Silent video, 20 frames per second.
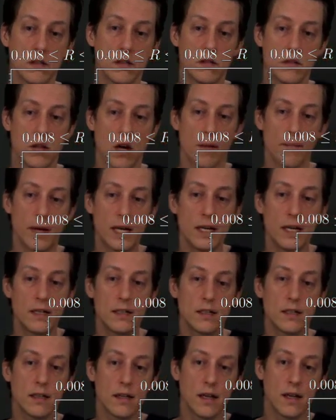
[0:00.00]

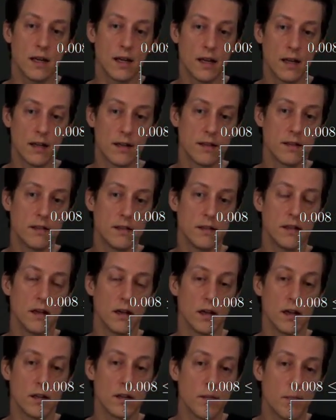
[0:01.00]
dominate and
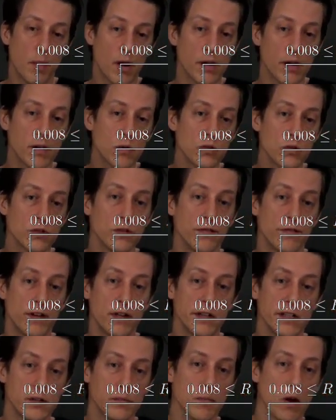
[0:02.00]
the particles are
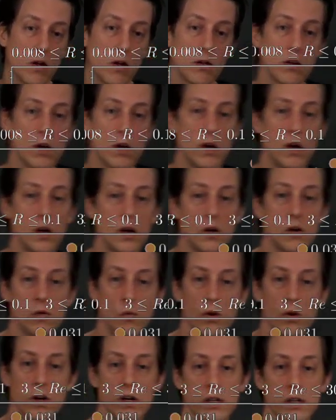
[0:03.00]
very small.
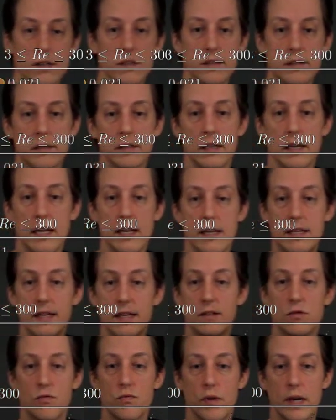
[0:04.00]
Whereas in
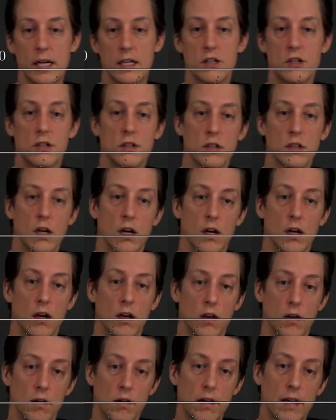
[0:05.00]
this range,
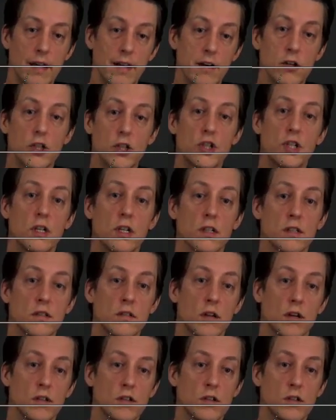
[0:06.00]
inertia
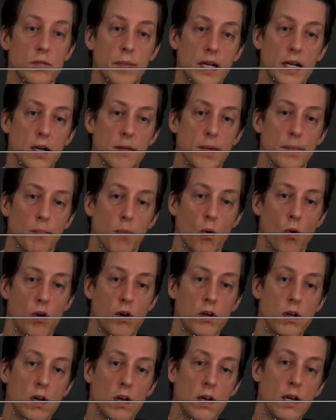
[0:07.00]
starts to become
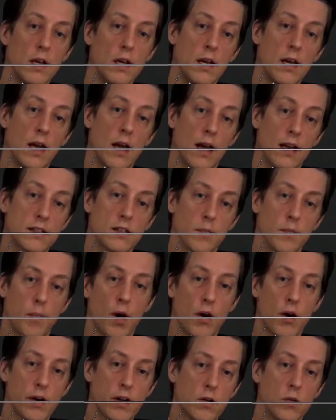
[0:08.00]
important as the
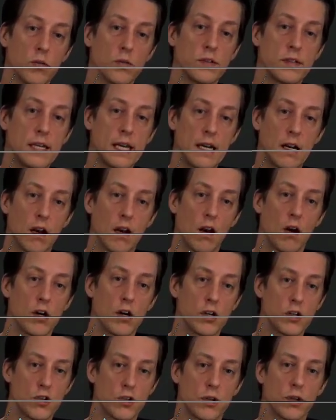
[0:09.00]
particles get
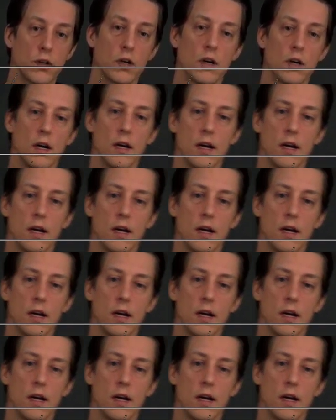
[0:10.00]
larger